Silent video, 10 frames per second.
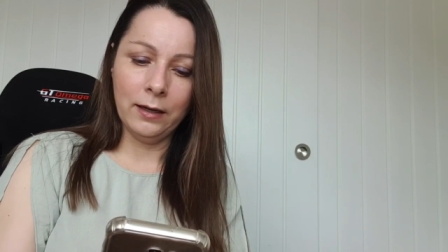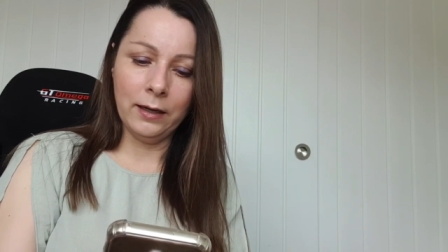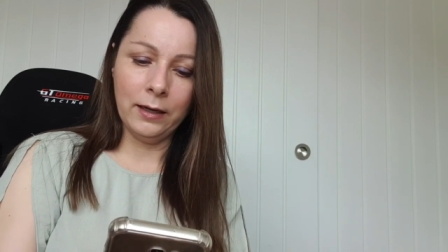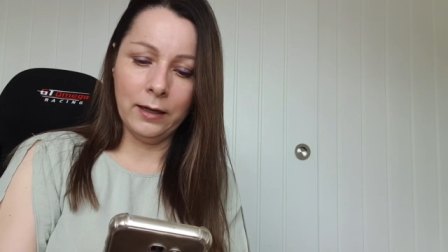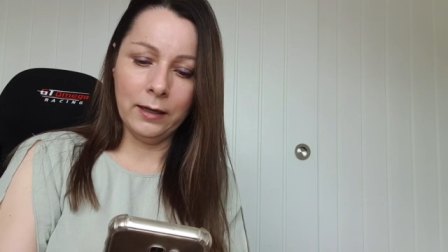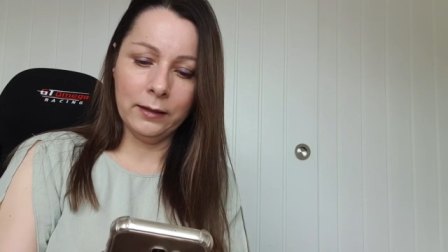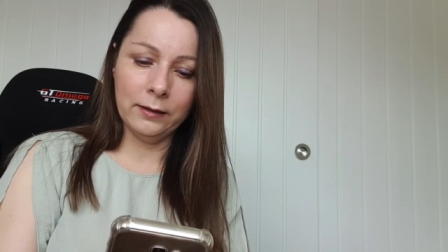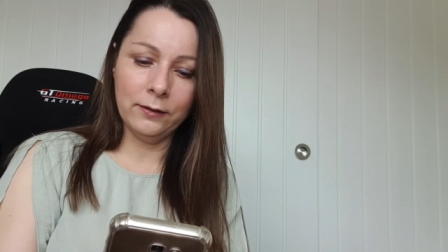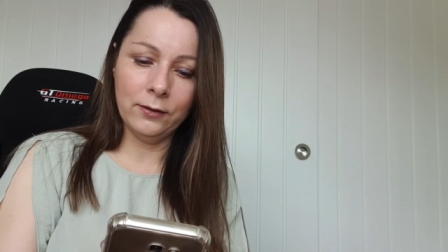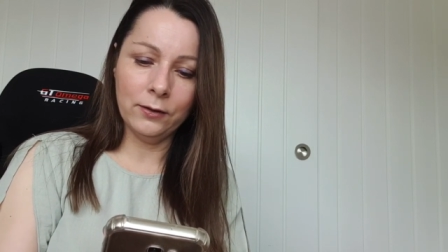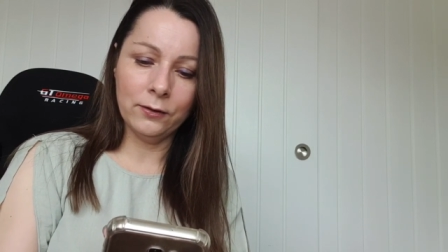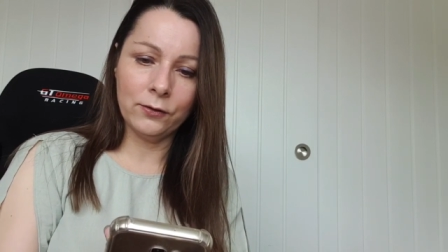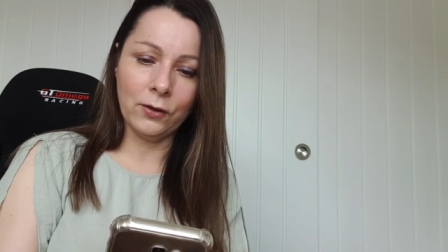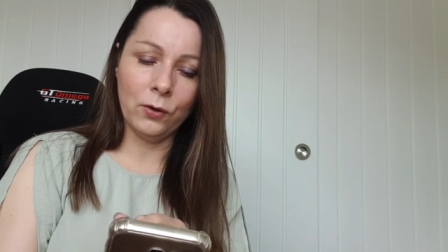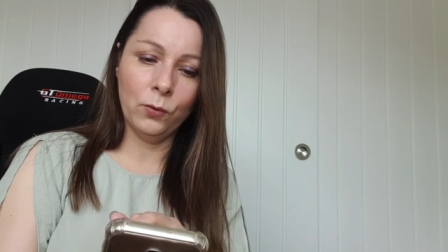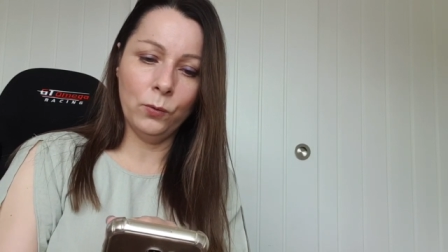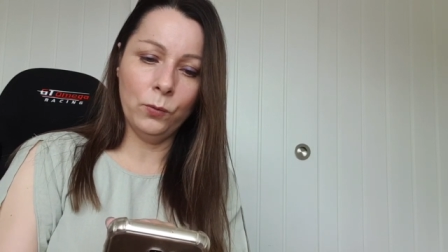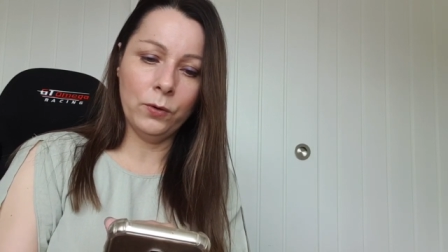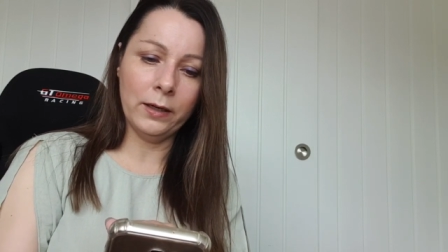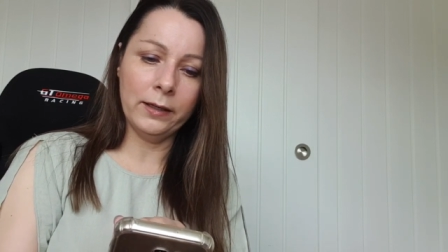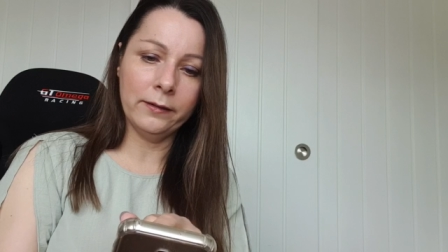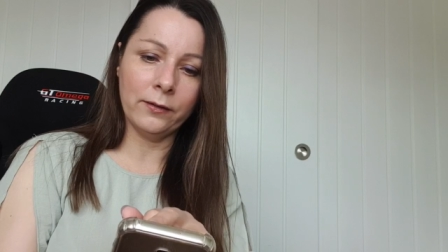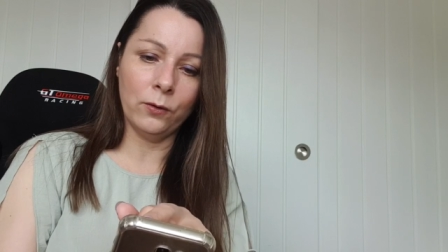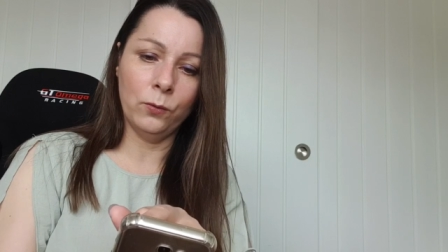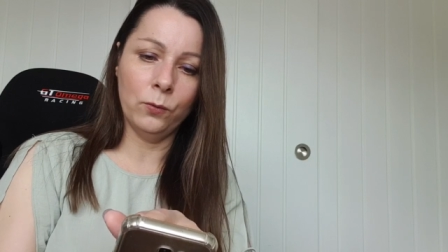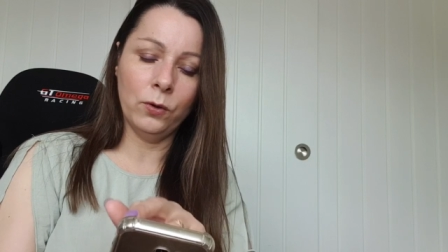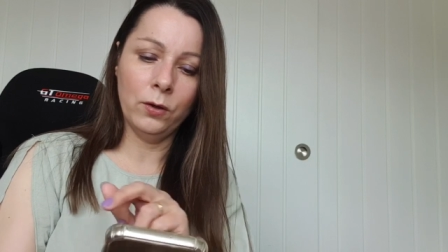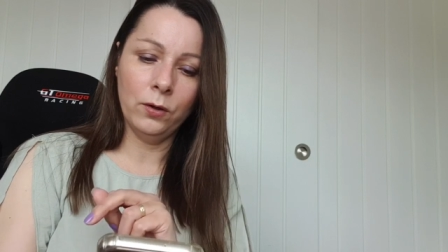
and sold. Any sold?